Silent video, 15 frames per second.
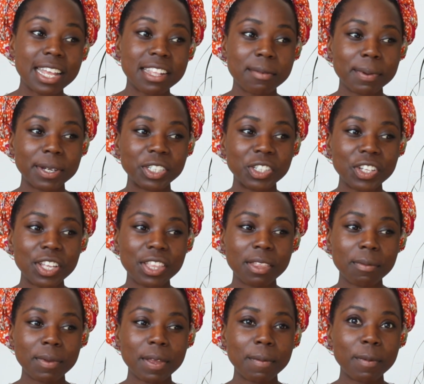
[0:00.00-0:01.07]
especially
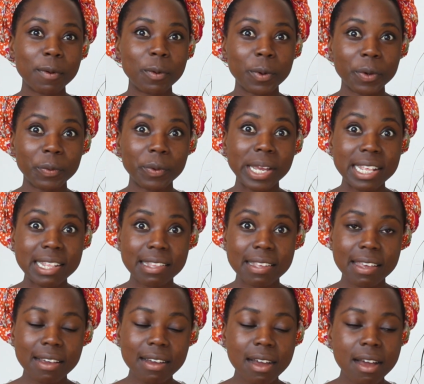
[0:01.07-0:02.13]
the people who were raised
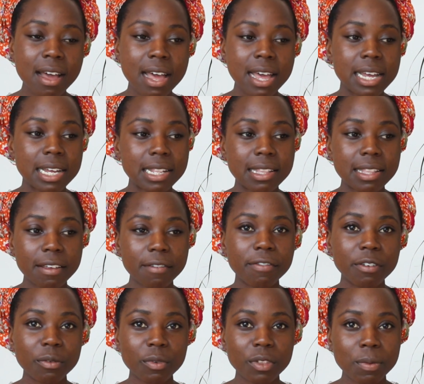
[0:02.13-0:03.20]
here it's
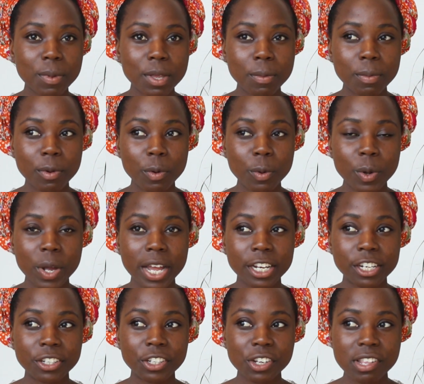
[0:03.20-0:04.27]
different with people who
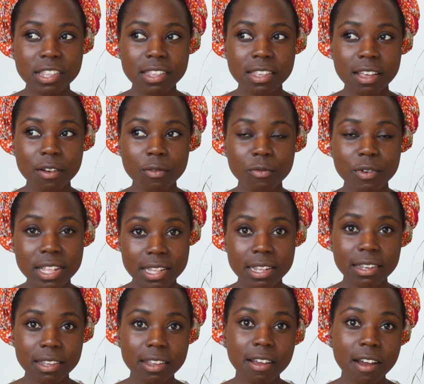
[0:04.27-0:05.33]
had just
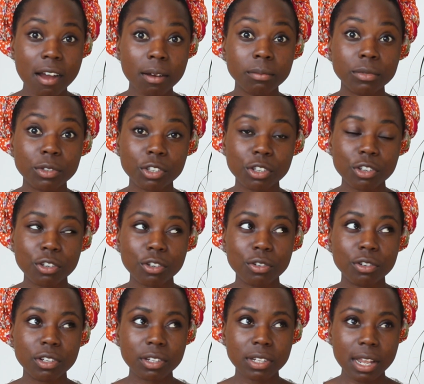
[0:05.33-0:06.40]
recently come
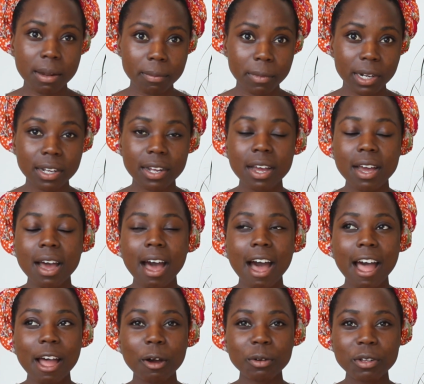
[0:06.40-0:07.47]
to Denmark.
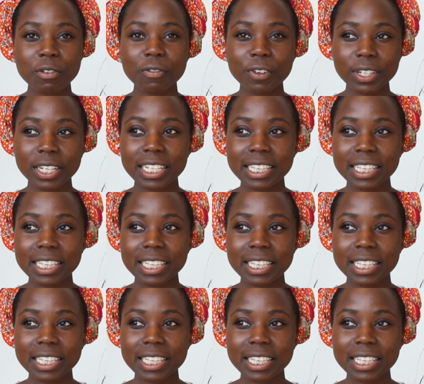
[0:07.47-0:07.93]
I always feel